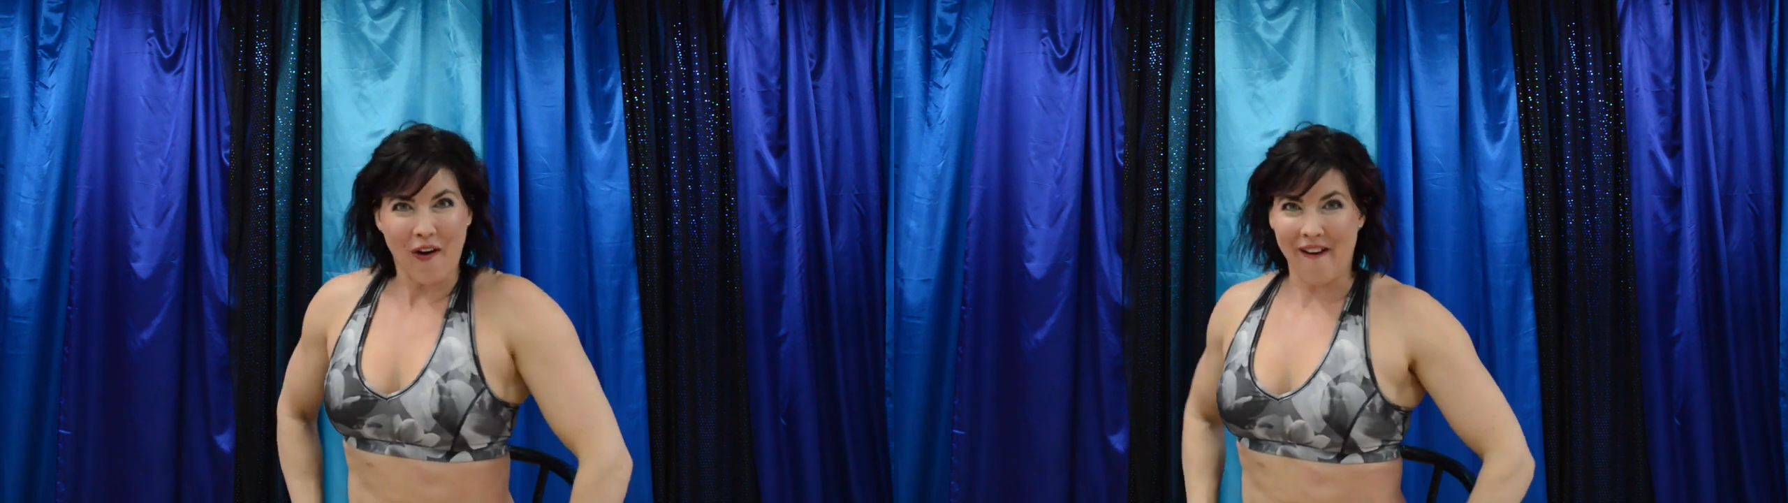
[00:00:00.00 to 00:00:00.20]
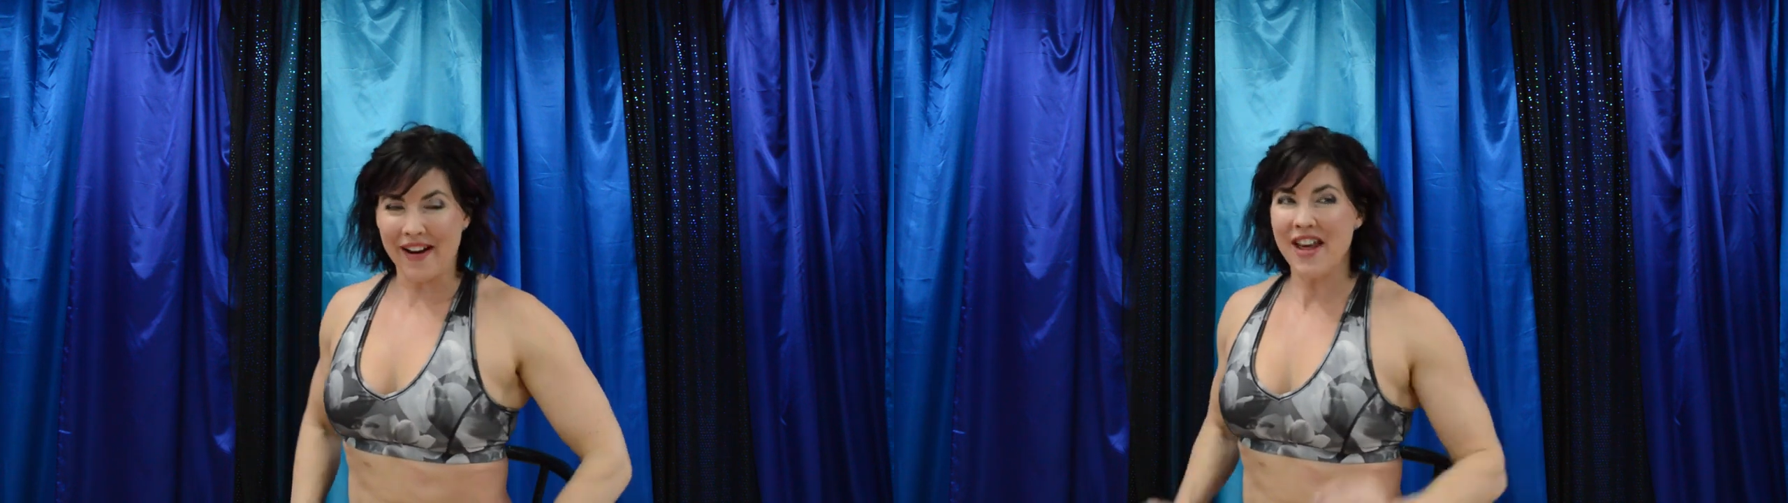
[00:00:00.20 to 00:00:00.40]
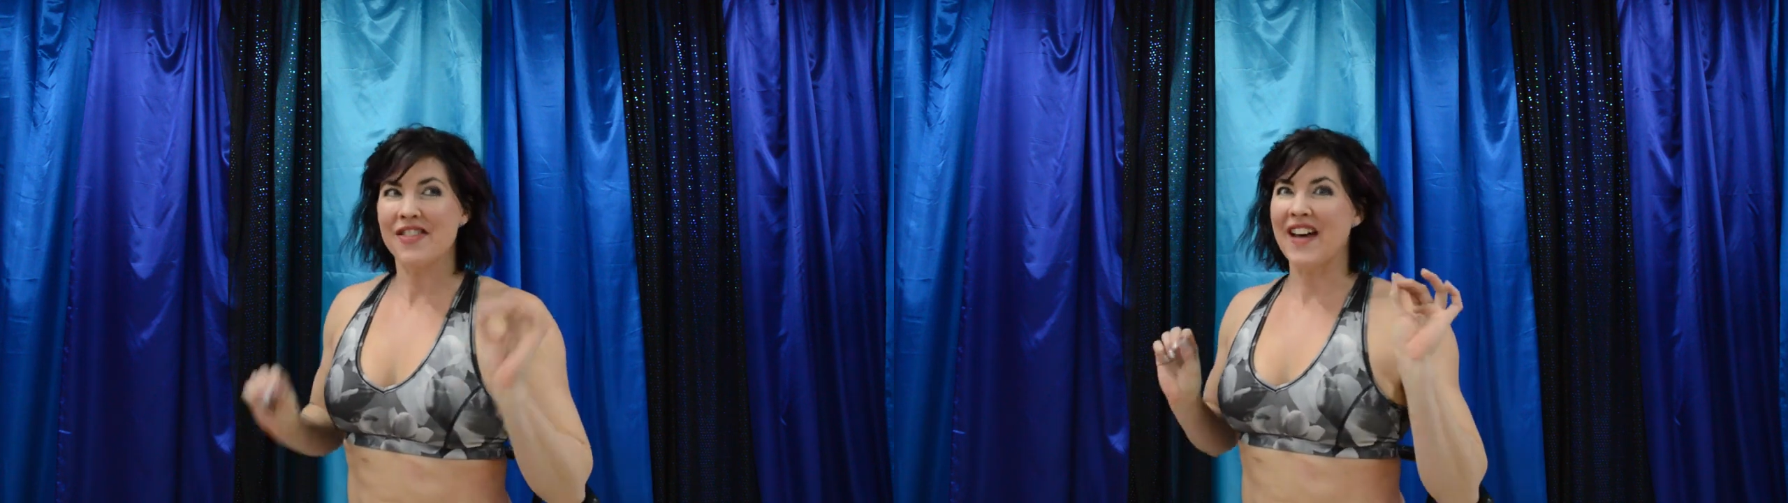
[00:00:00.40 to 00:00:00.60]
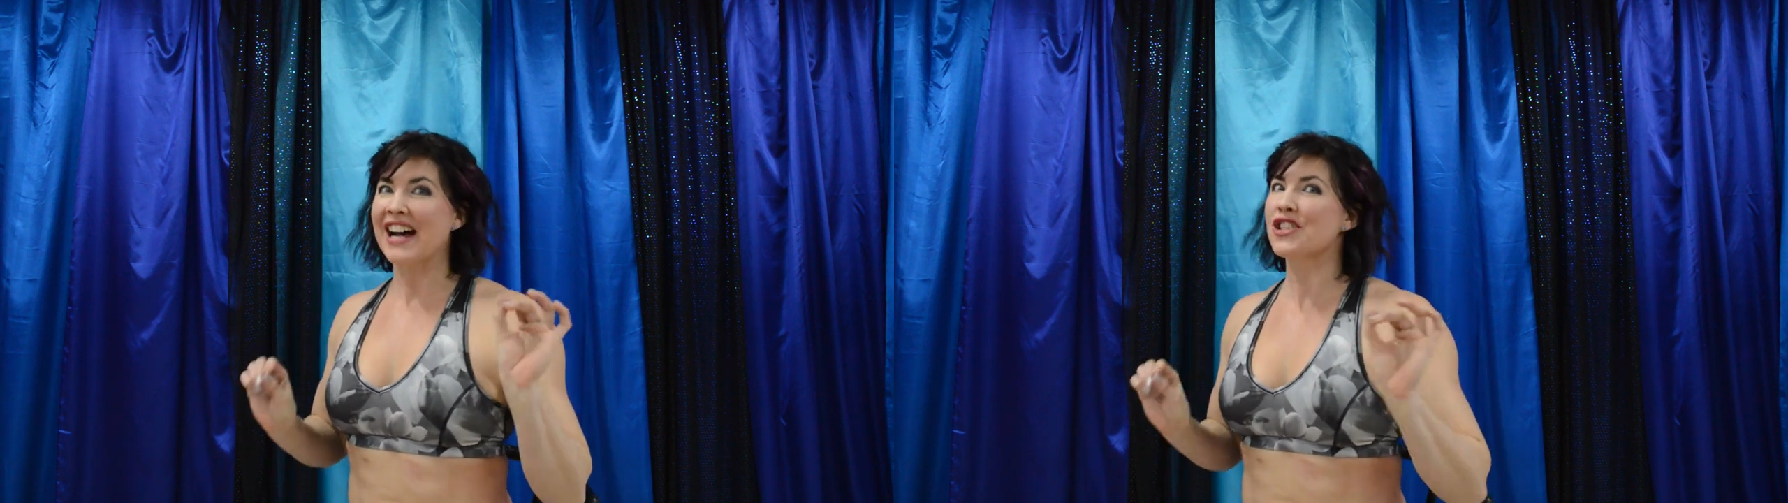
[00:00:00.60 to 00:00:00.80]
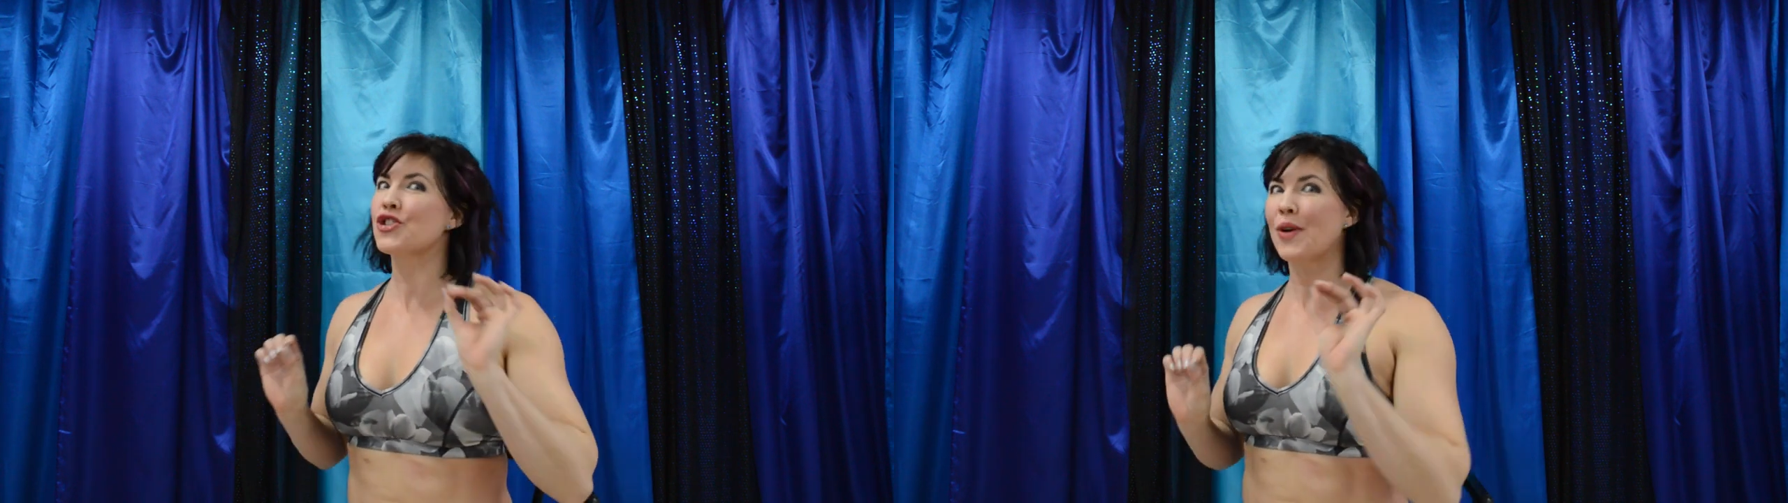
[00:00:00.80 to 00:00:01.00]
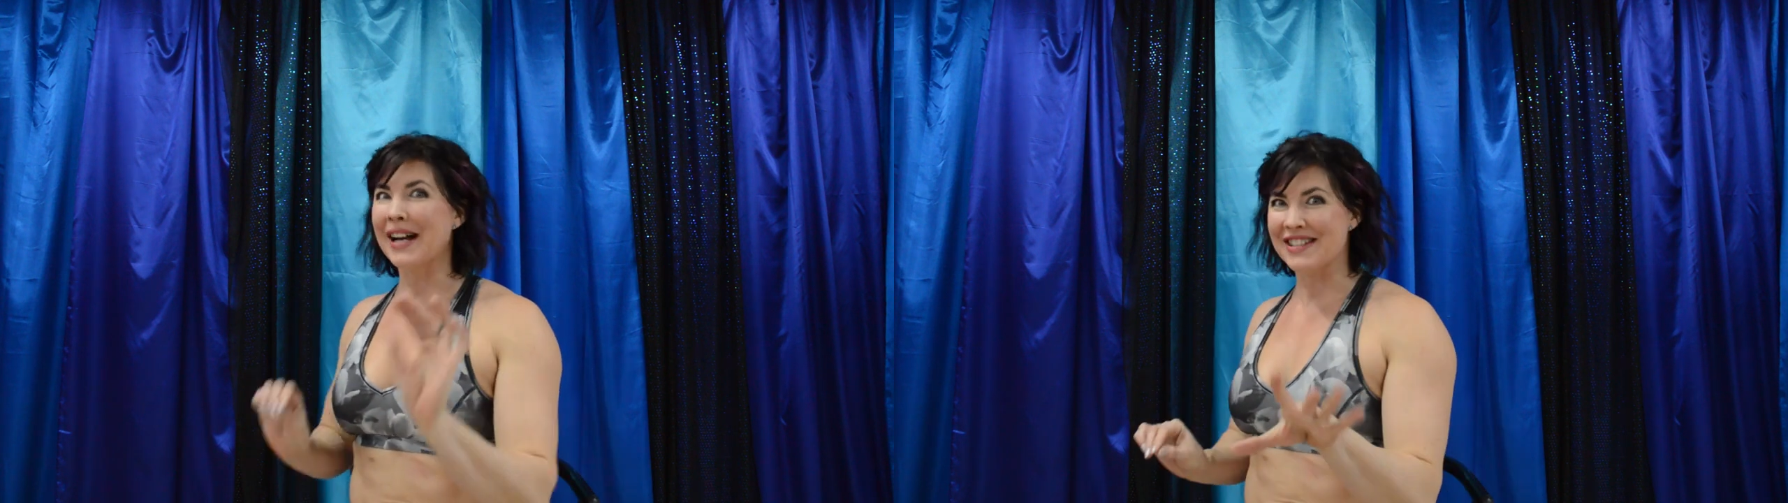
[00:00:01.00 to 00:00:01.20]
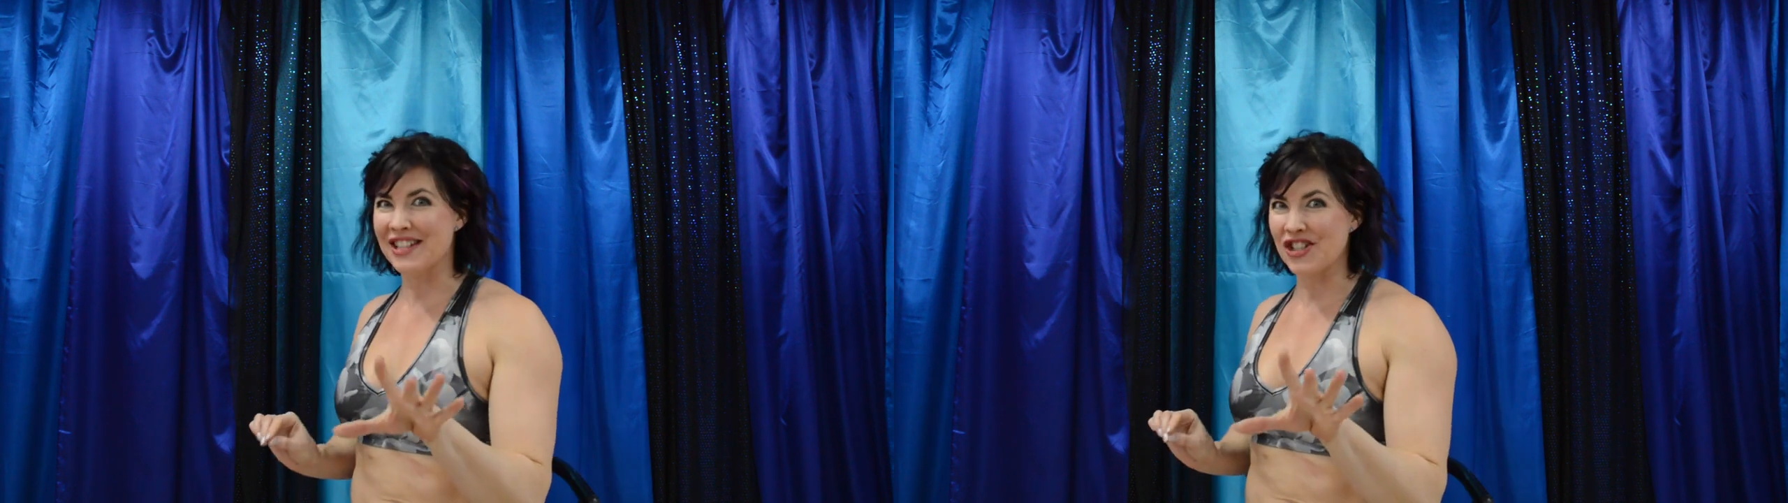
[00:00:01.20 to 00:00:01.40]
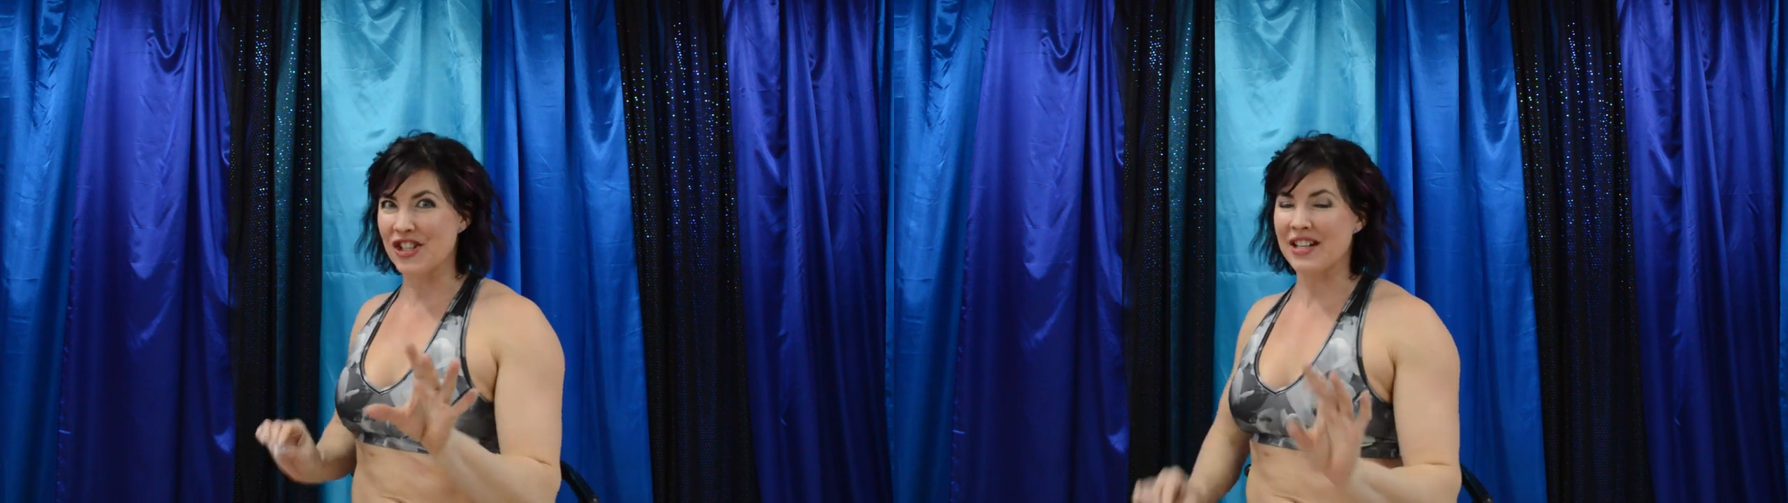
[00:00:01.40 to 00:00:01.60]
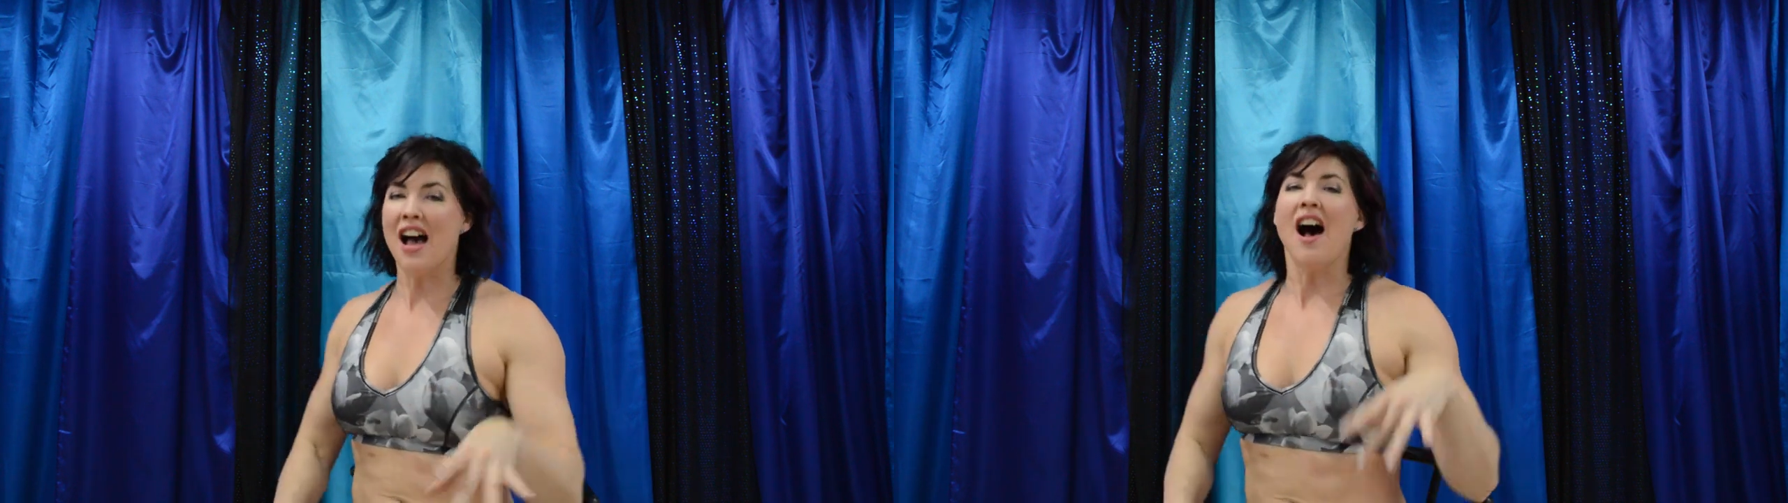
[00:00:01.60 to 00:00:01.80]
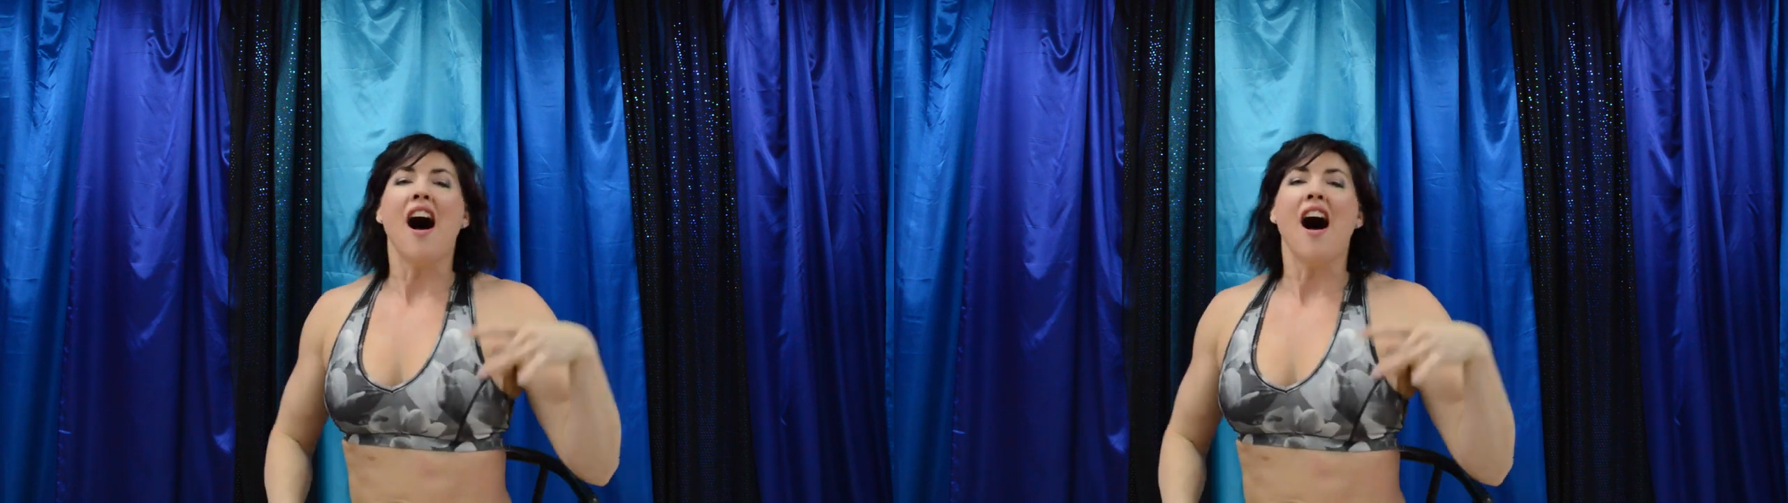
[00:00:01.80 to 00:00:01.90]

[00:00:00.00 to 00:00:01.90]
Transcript: on that transition